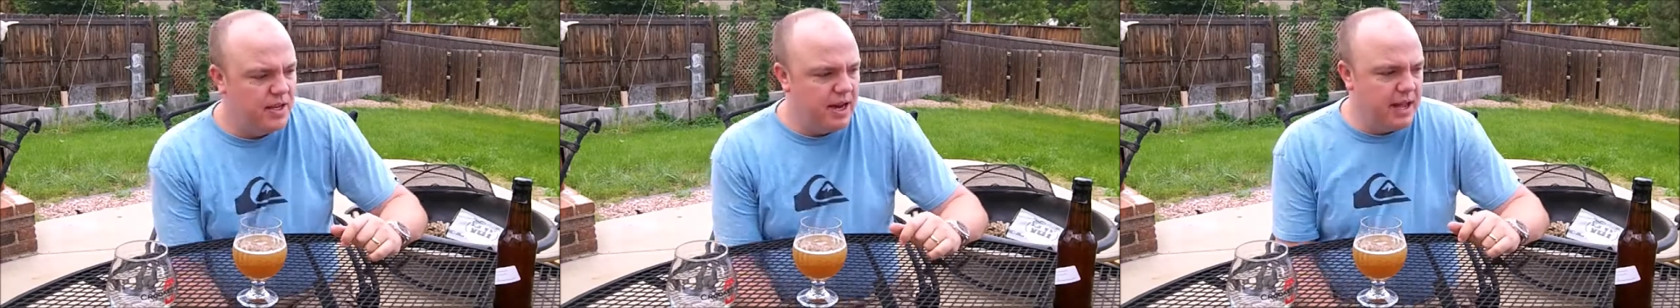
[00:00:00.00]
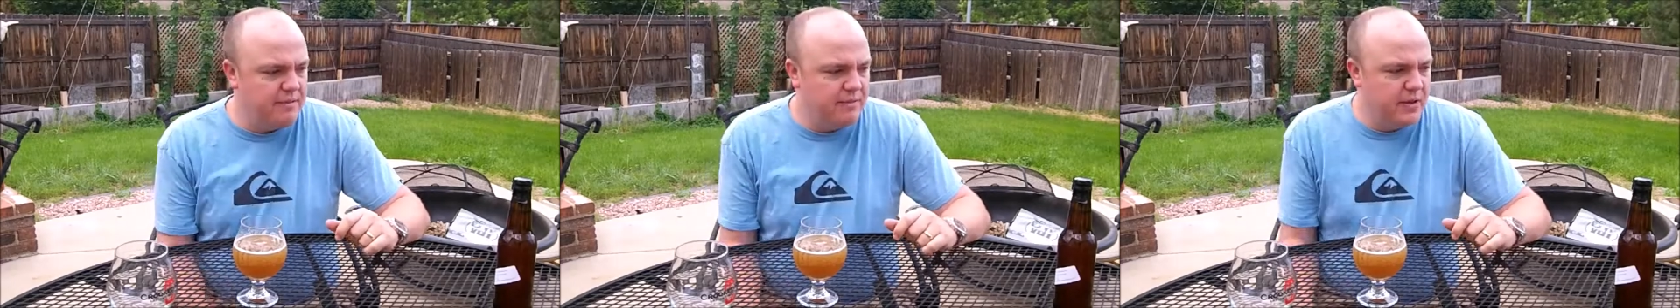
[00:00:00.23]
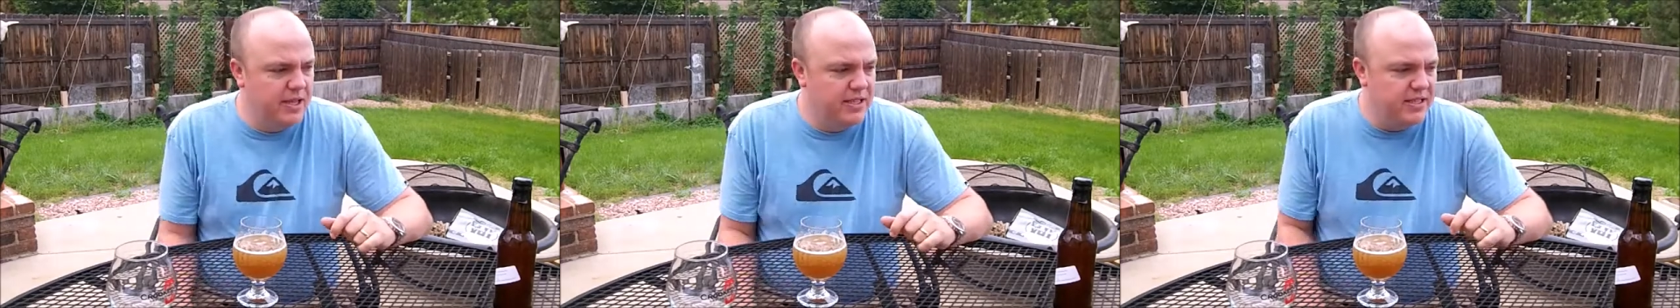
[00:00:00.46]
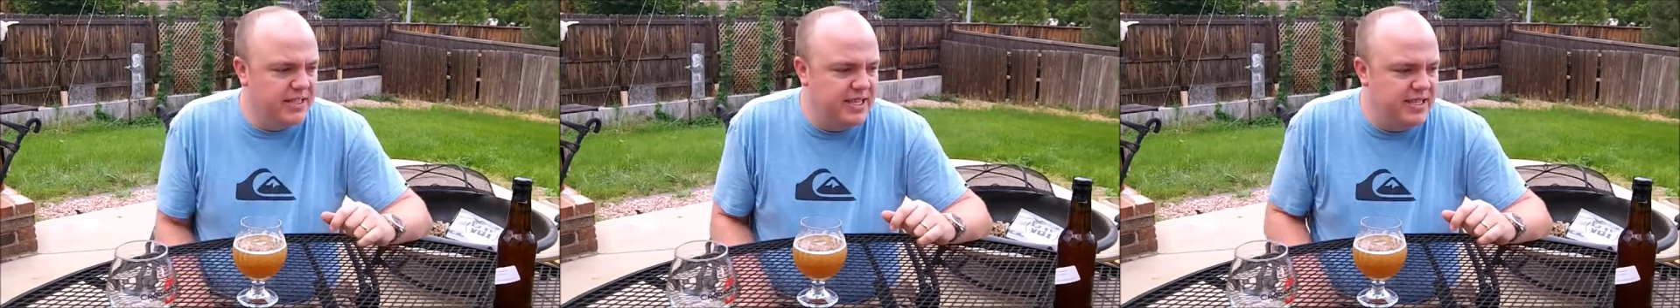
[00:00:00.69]
Like for
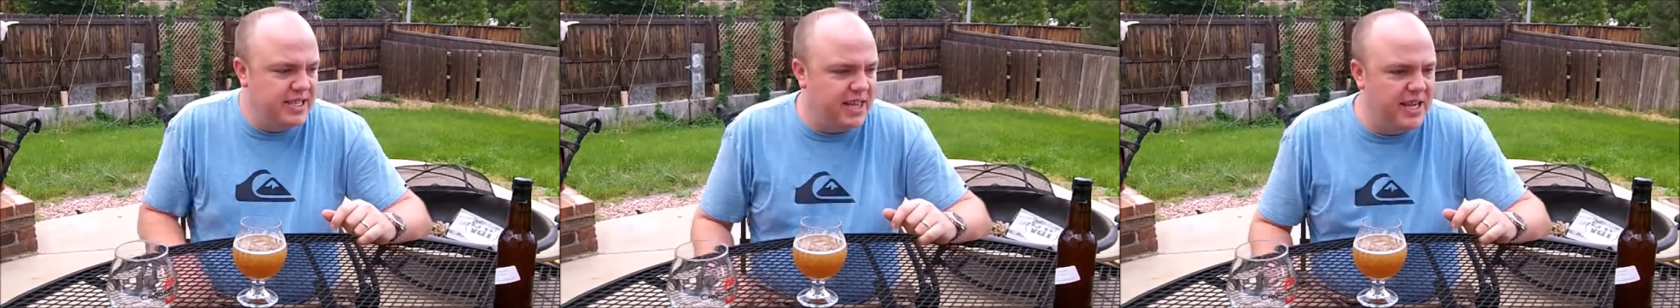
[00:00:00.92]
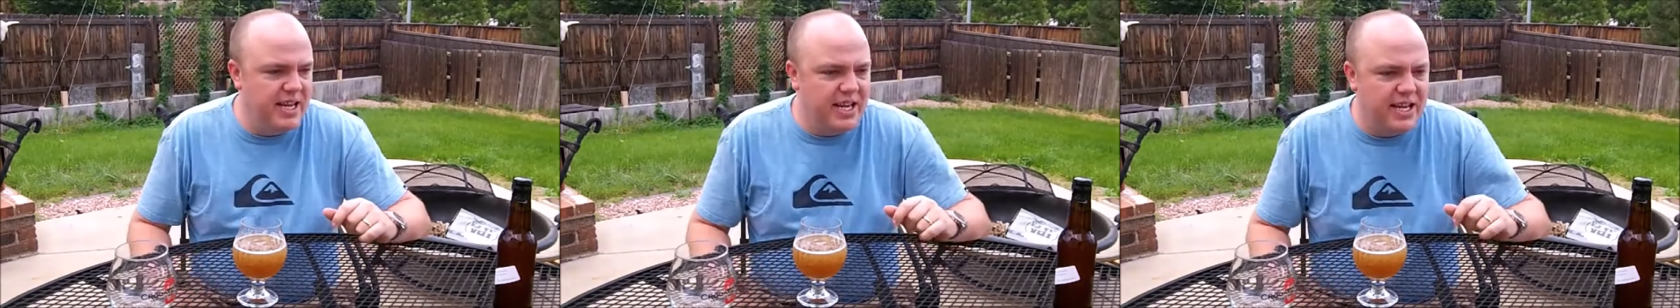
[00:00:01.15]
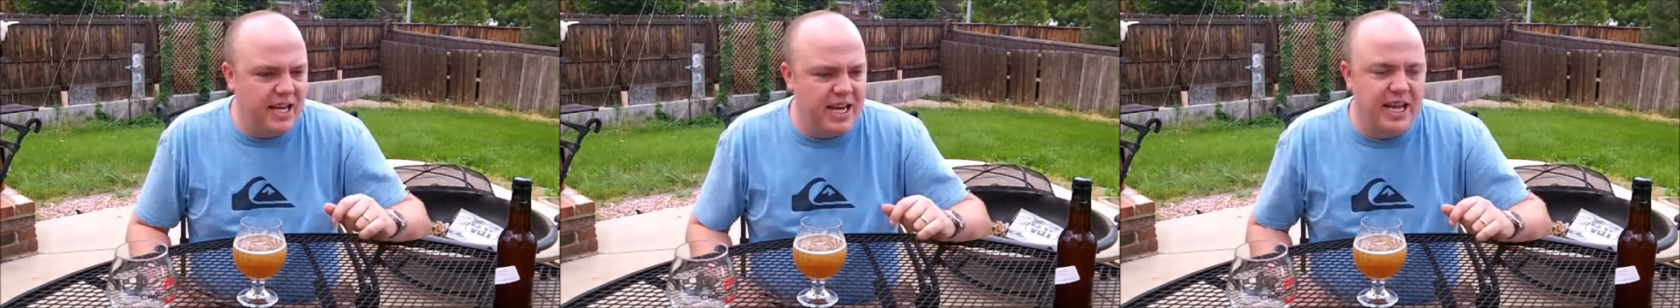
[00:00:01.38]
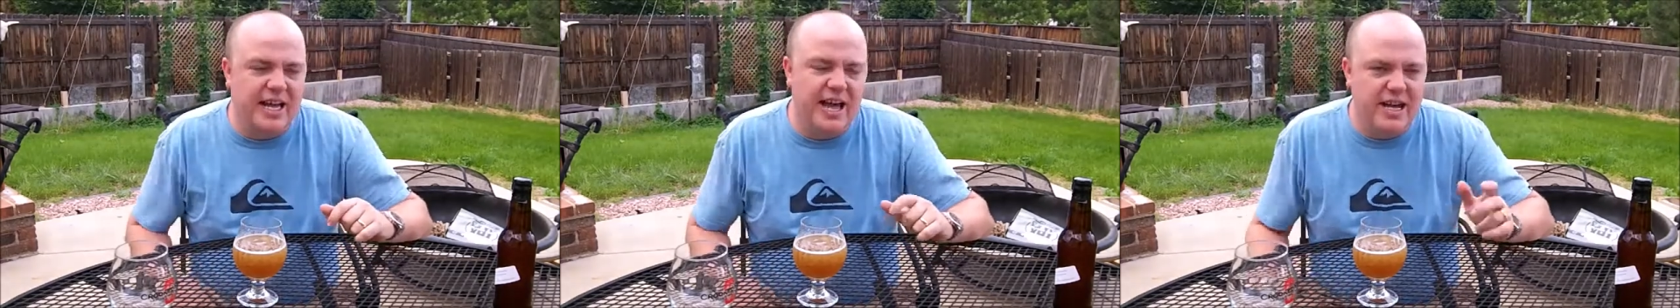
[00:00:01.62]
instance, I think
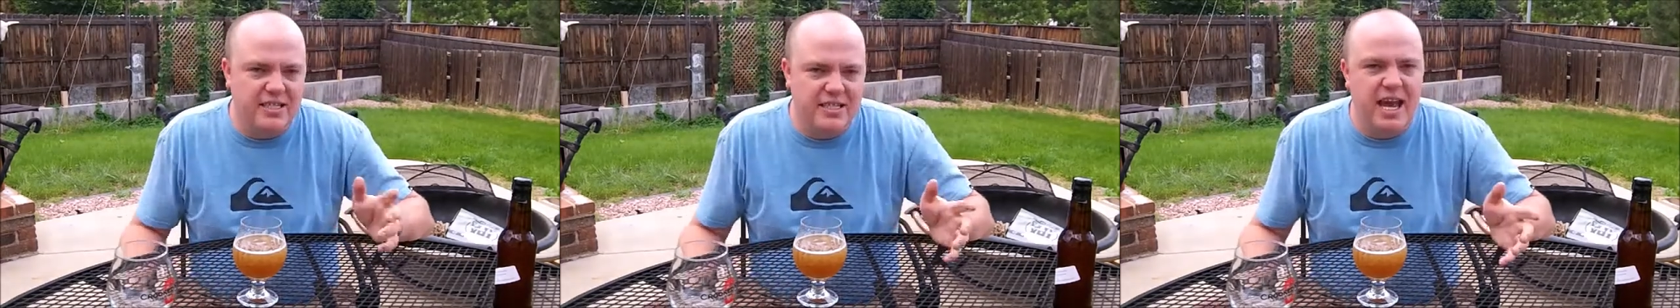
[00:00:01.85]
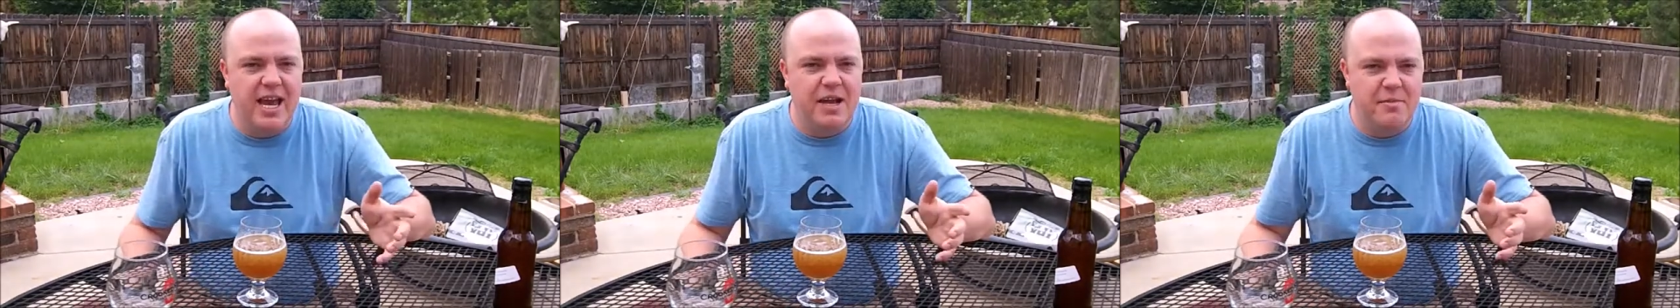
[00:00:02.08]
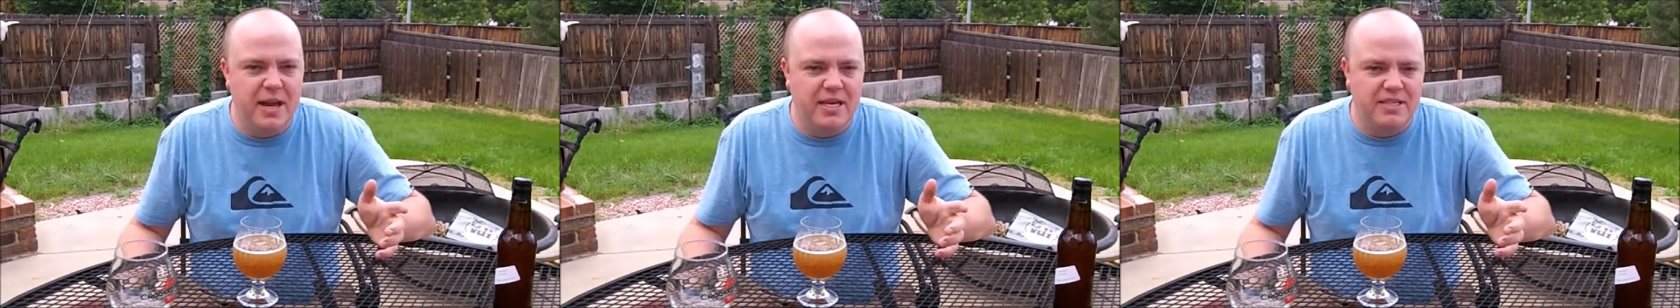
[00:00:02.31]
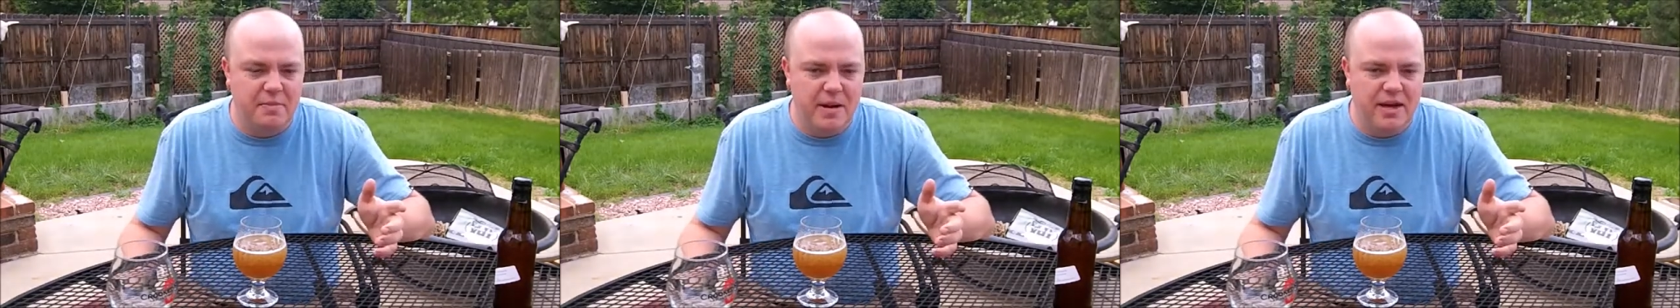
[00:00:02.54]
like a Cascade
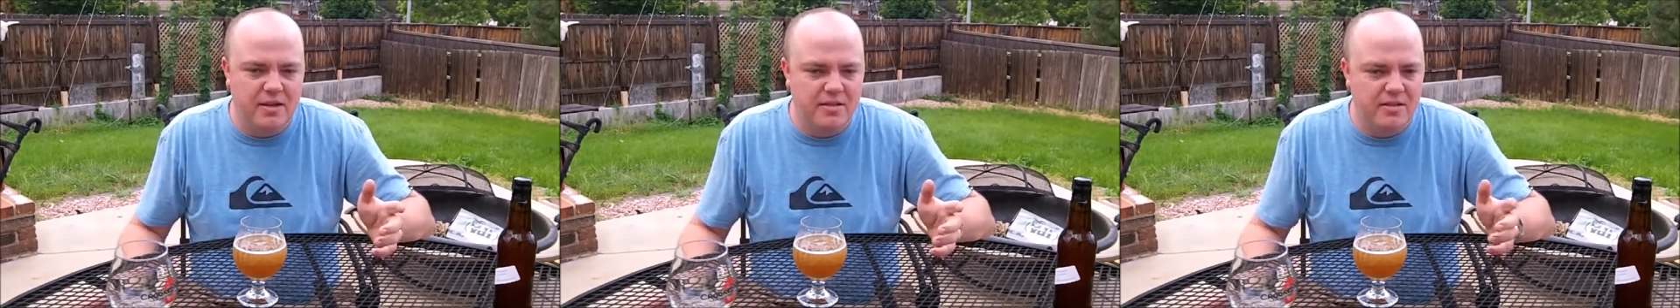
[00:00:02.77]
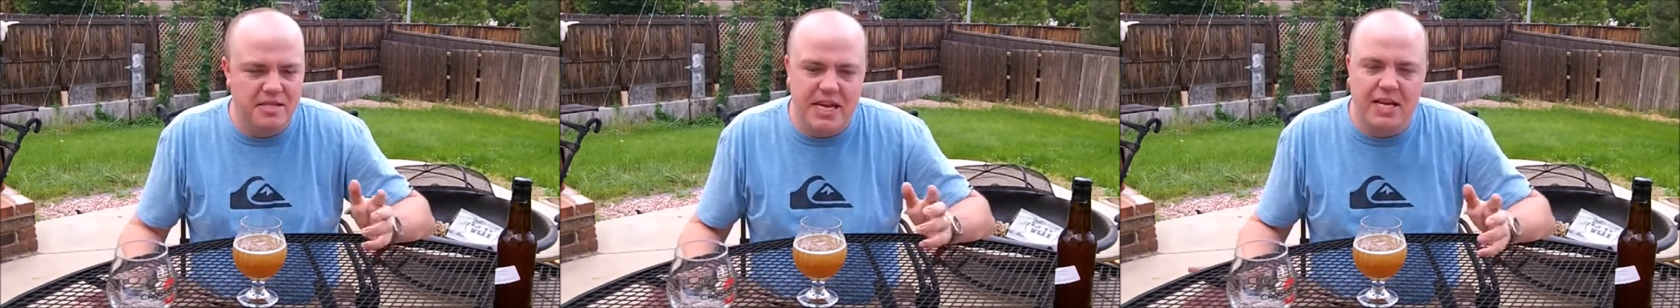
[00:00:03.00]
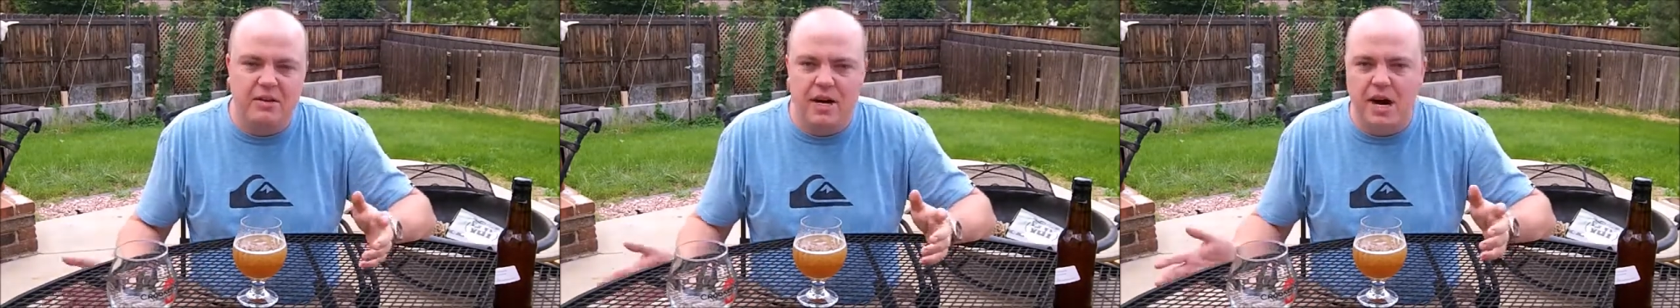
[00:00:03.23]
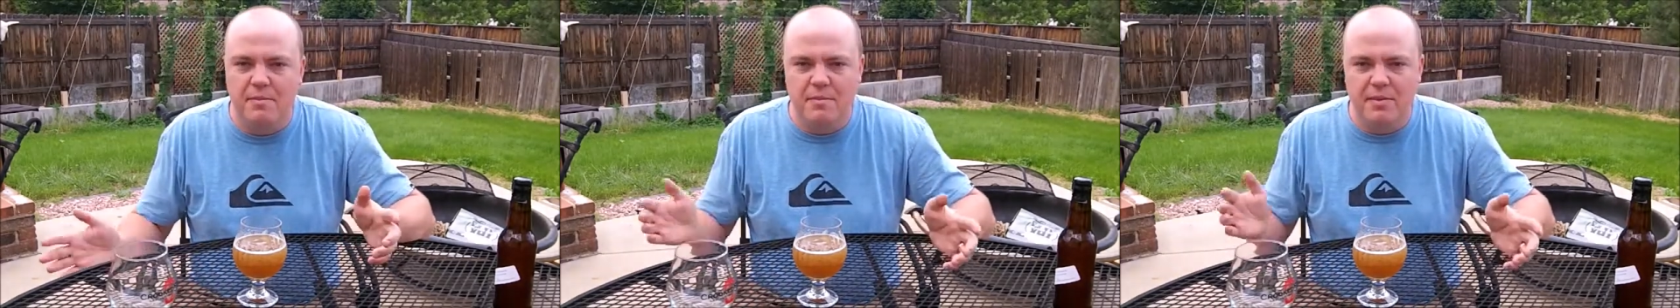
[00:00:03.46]
makes a better single
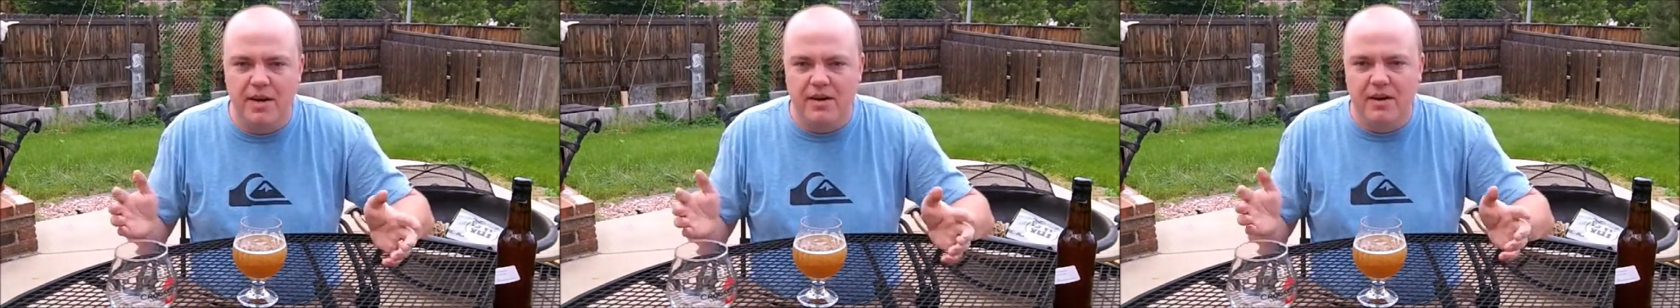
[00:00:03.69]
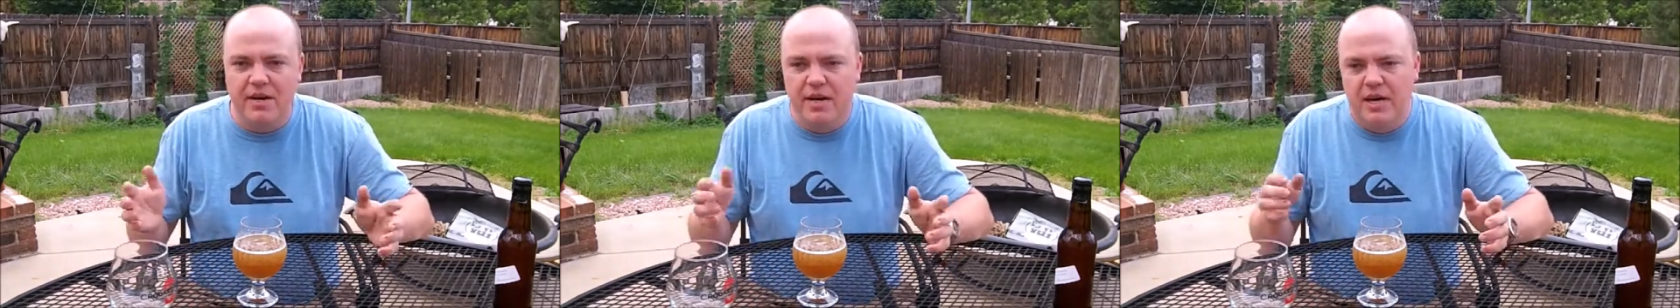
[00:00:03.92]
hopped beer.